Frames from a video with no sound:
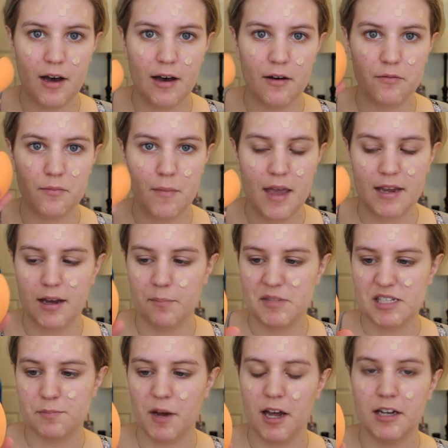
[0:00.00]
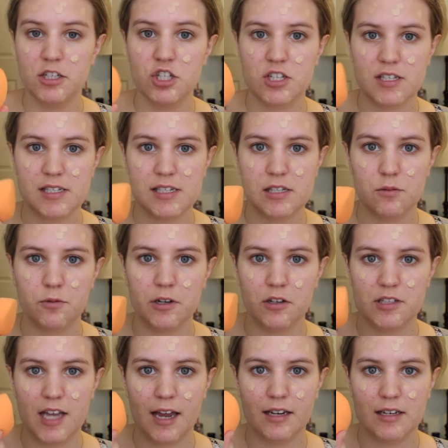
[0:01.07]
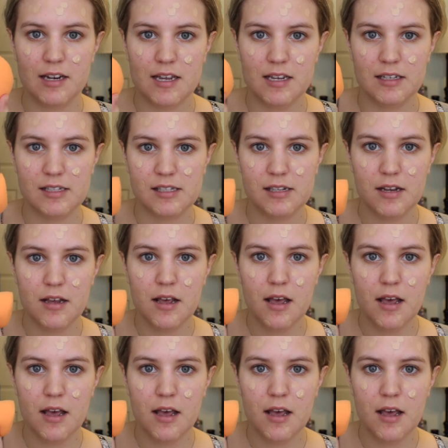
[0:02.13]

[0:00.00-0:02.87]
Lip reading: of makeup sponge. This is the Real Techniques